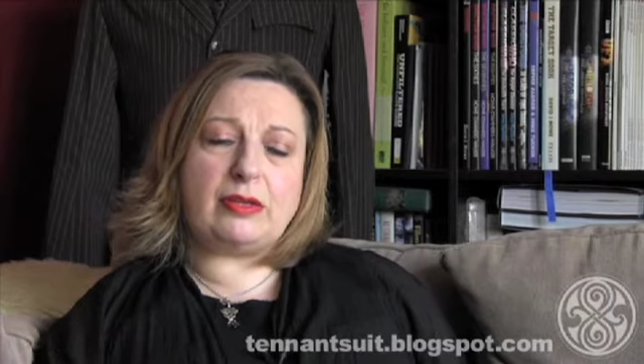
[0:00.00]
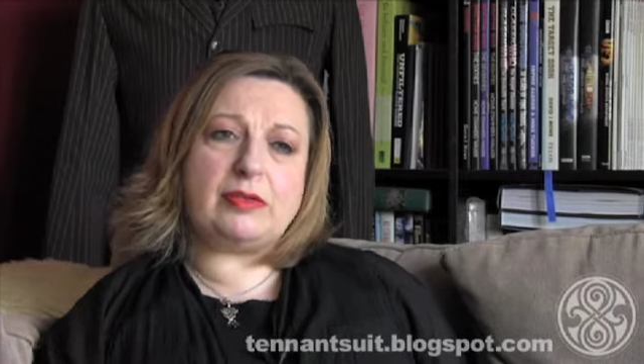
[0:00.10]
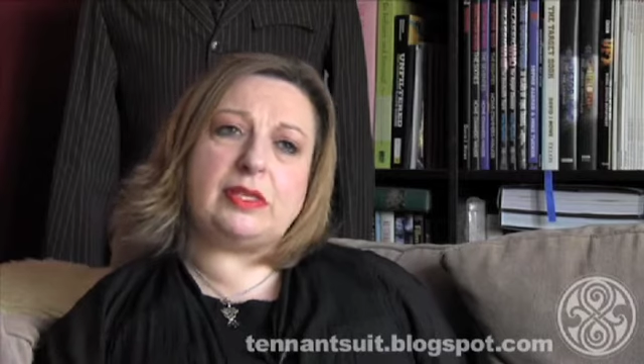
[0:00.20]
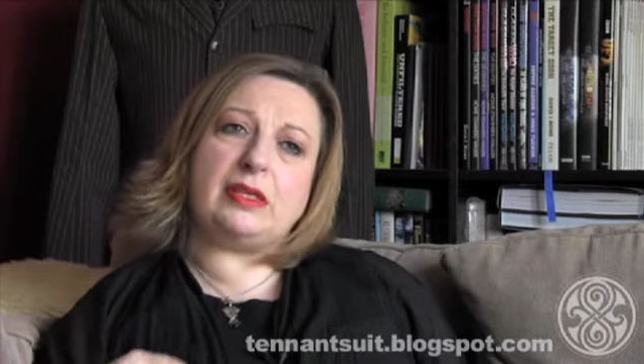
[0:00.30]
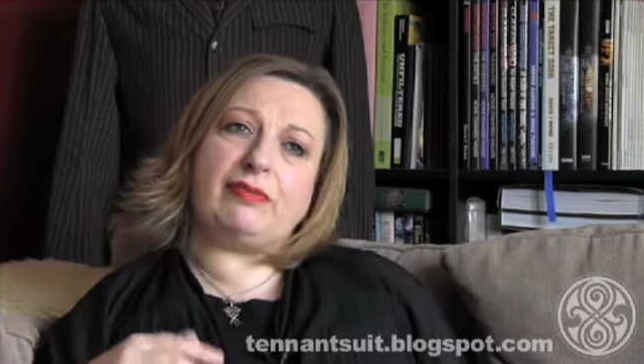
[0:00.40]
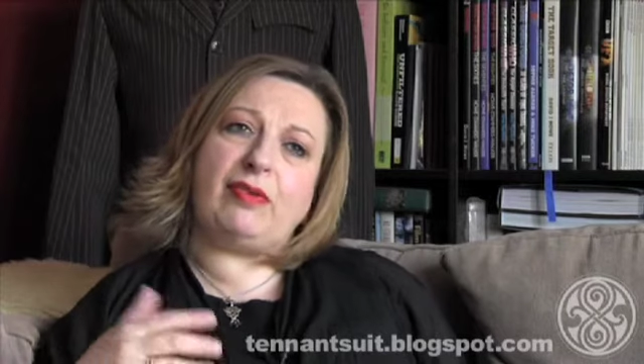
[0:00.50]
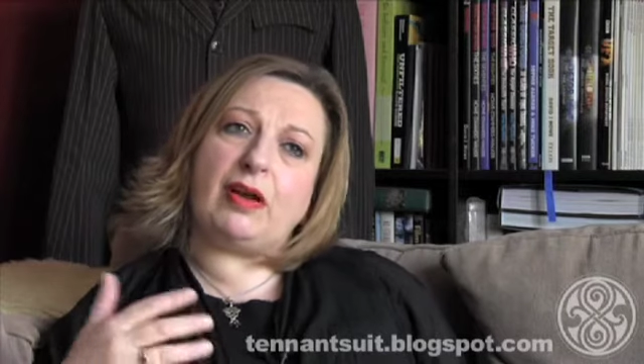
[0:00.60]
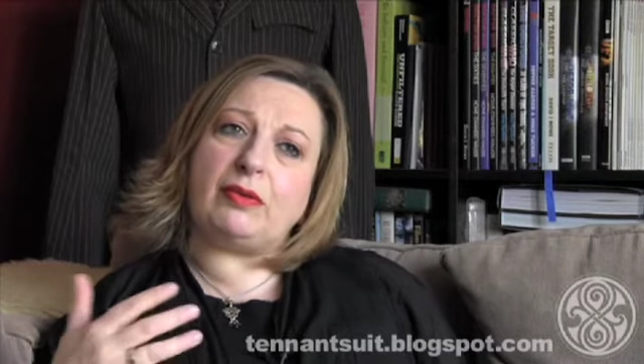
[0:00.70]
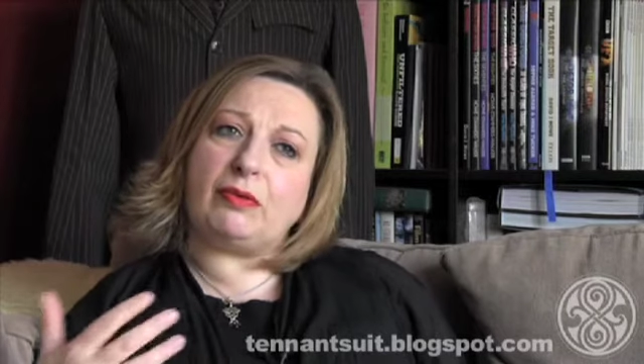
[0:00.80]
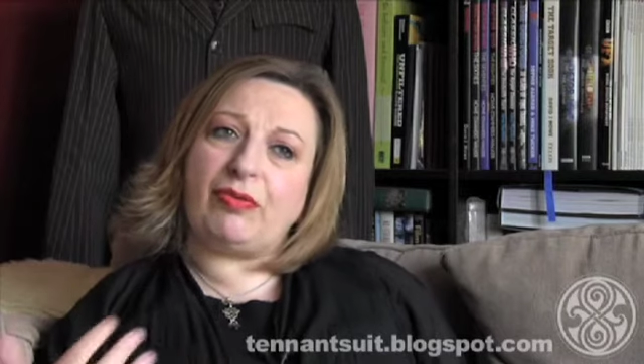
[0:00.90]
you see the
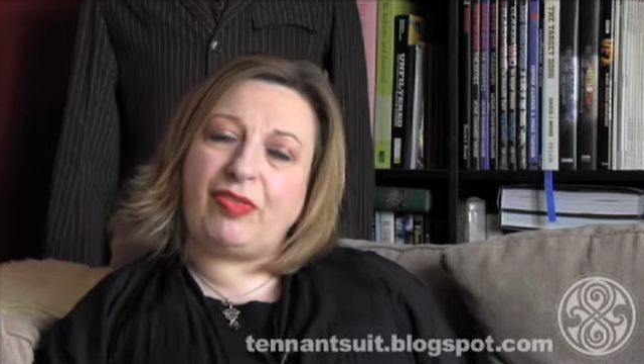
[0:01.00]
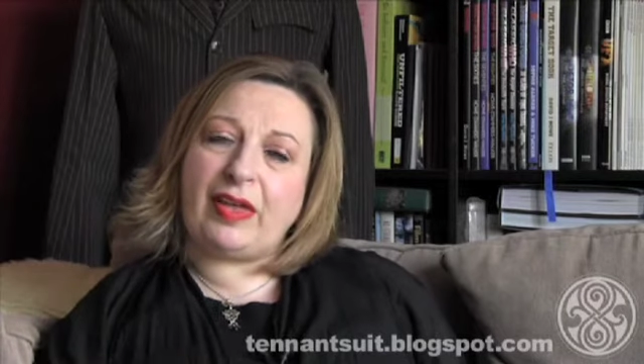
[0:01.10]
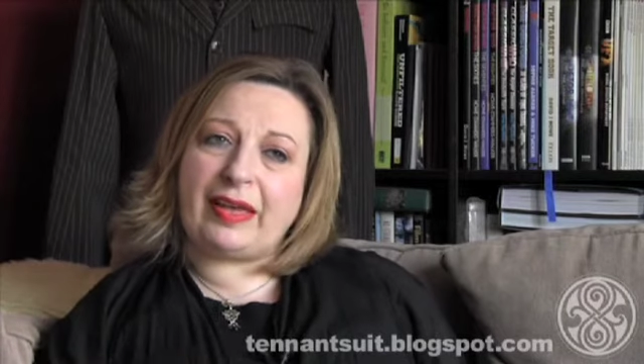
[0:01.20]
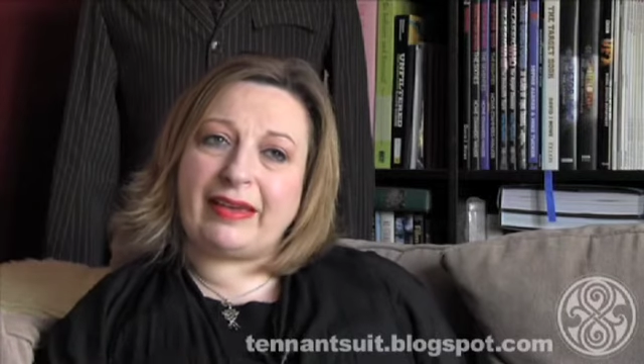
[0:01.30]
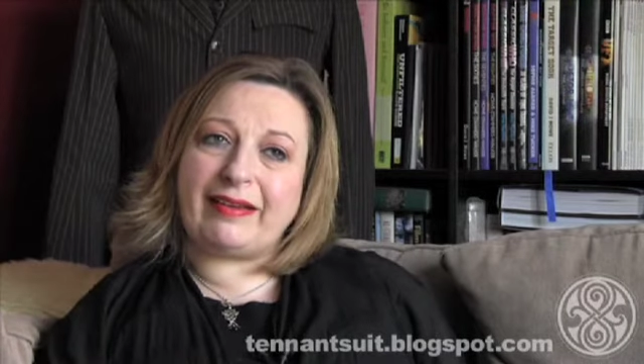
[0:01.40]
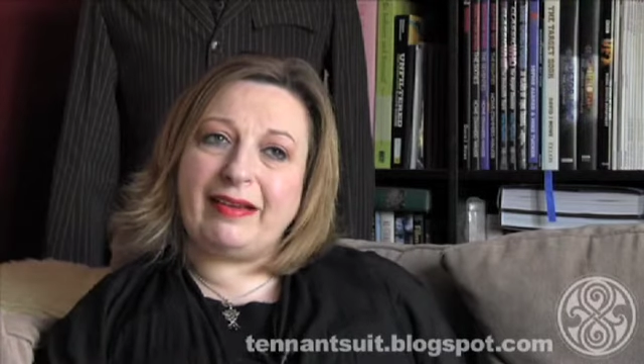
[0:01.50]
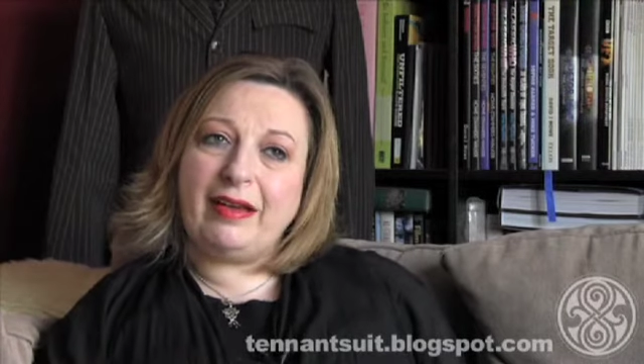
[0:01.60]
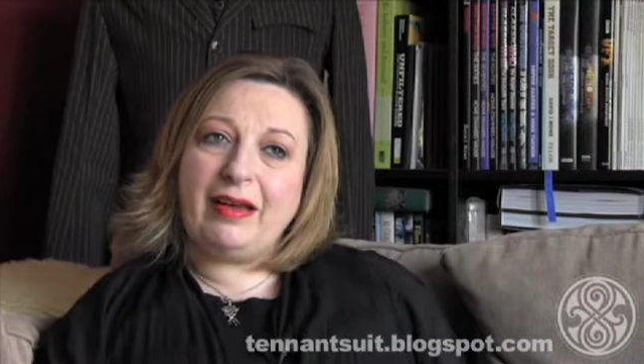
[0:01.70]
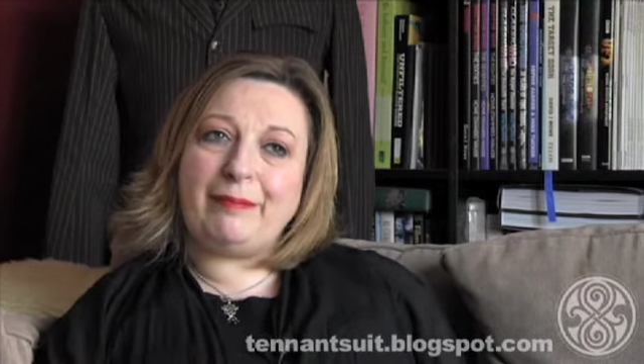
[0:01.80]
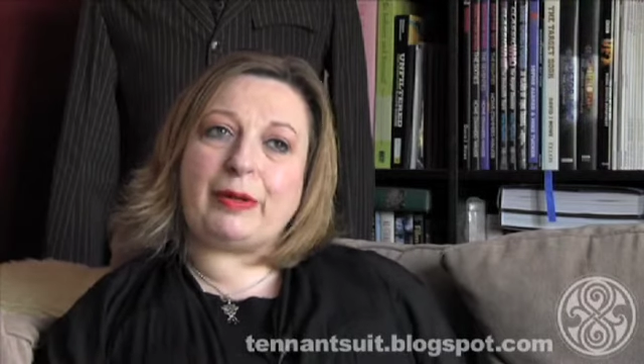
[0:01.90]
final thing,
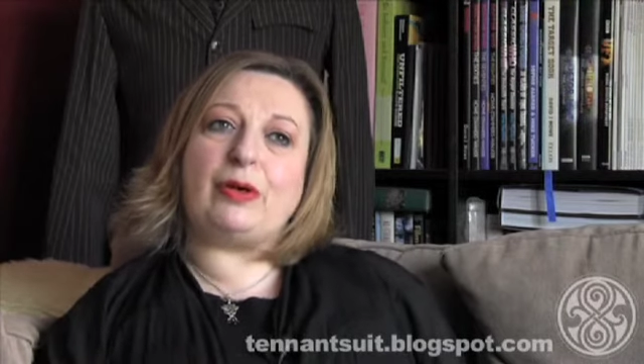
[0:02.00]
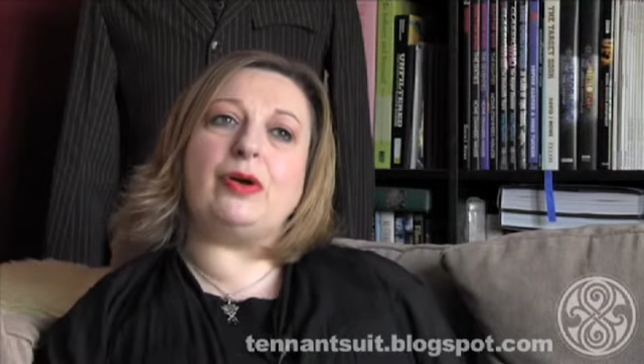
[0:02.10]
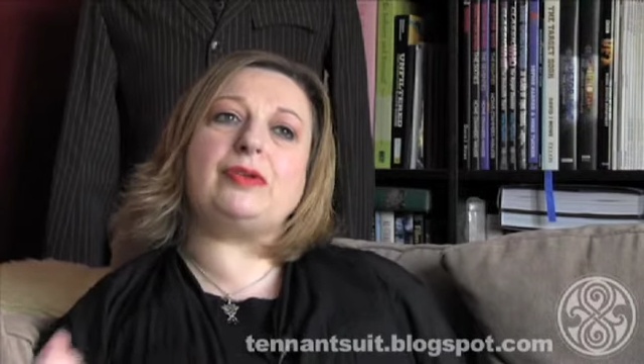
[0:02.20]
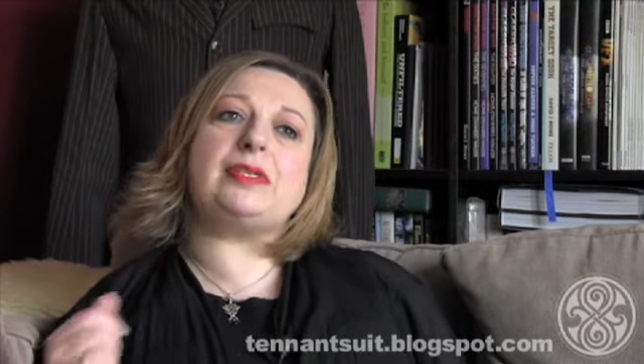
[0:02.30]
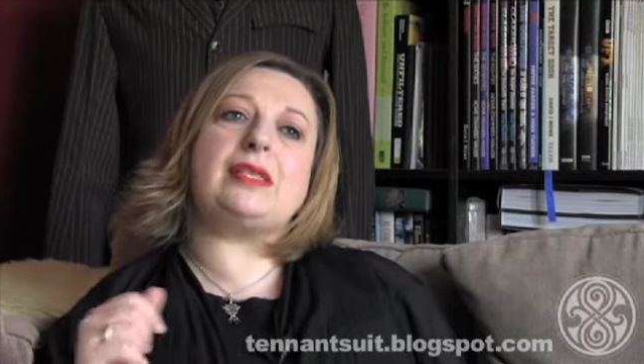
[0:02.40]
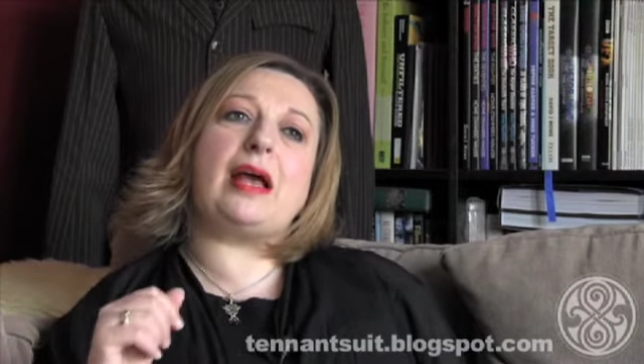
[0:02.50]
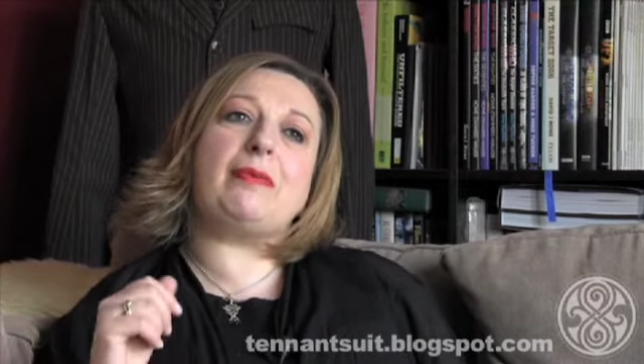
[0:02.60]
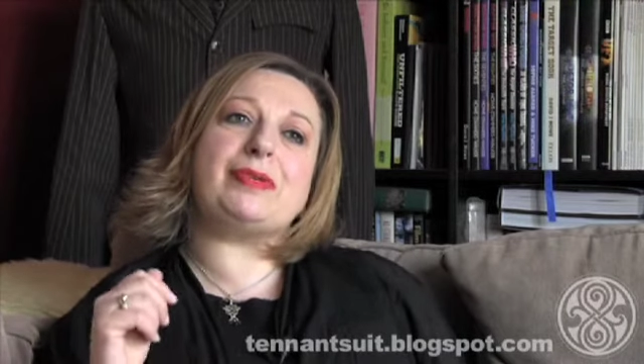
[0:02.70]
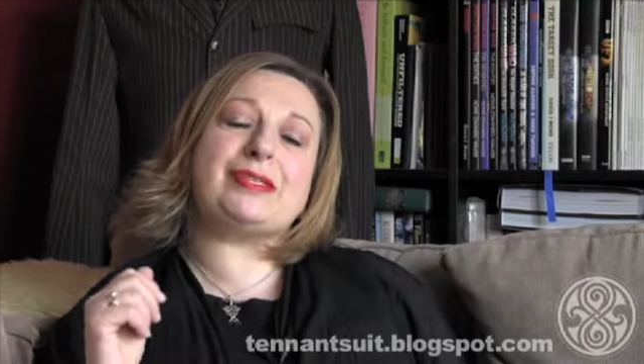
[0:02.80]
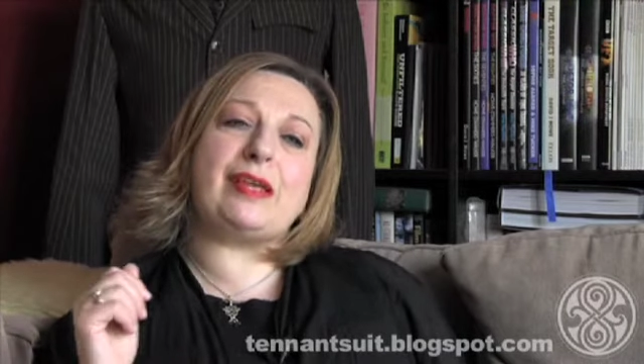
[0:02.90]
because there
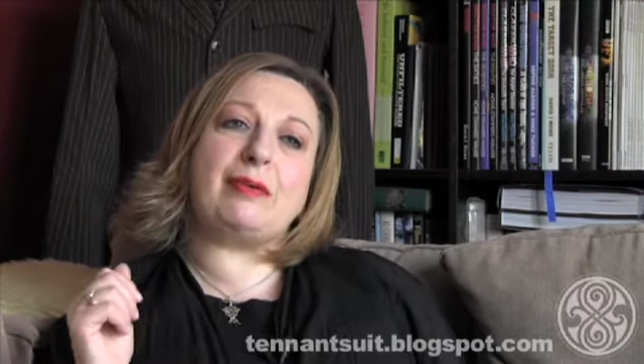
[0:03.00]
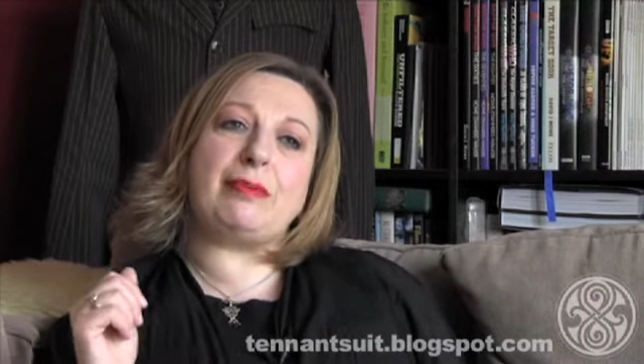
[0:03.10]
was so